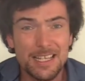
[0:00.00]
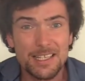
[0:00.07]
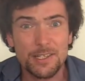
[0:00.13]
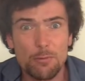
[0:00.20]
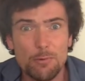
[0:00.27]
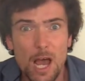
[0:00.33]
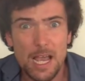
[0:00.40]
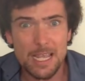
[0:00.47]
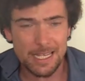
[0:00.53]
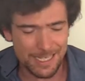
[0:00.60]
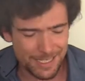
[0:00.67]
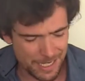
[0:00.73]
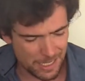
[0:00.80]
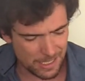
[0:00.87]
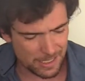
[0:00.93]
so
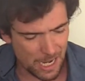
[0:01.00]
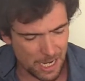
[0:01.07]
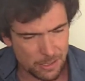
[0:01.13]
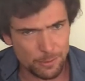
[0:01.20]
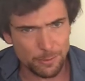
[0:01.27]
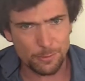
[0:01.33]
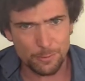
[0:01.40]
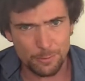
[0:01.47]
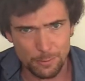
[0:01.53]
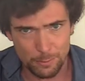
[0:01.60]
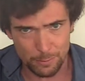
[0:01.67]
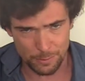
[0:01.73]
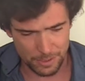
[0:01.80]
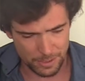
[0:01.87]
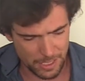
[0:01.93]
lighten your load
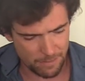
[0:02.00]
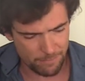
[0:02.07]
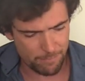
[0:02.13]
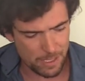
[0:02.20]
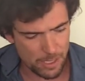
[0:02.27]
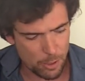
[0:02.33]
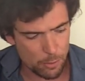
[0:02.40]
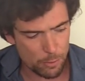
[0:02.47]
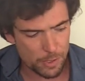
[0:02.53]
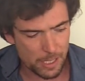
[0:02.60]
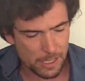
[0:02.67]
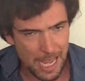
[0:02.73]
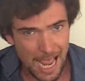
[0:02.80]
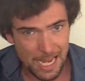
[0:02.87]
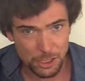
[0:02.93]
and give me all your
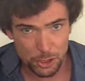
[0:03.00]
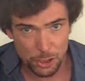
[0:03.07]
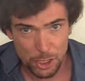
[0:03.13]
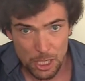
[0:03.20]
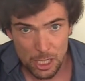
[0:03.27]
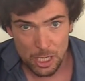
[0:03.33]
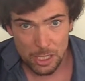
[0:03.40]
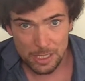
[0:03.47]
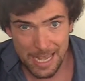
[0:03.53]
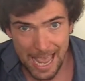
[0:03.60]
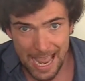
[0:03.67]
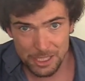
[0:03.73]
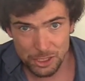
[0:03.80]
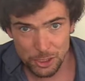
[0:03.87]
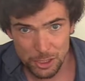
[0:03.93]
cash,
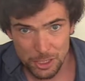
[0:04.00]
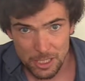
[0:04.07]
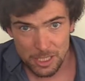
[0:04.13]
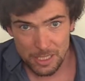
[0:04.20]
cash,